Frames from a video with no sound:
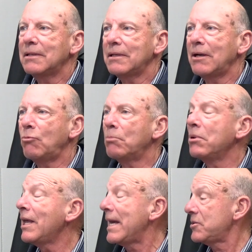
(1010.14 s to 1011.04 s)
we're
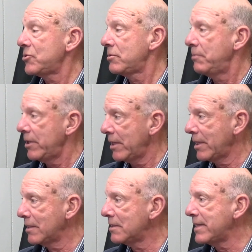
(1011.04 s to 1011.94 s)
blessed being
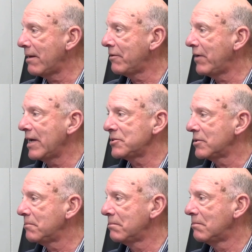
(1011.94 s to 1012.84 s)
in the town of
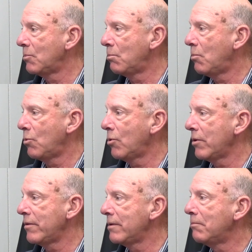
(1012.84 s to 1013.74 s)
Islip more
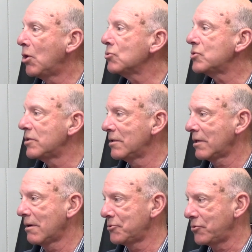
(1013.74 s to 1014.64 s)
than most in the
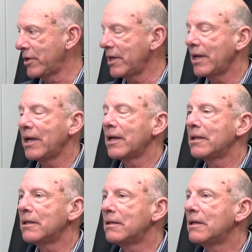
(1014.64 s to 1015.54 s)
country,
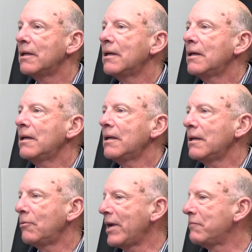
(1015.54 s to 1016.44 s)
and
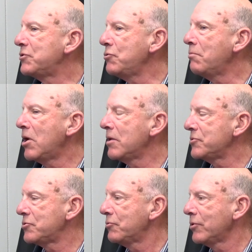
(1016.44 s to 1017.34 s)
we have 2
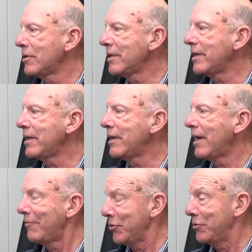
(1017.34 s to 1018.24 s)
months to really
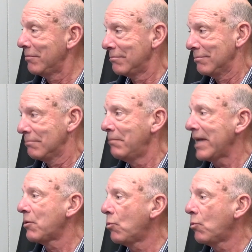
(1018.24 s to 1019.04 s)
make it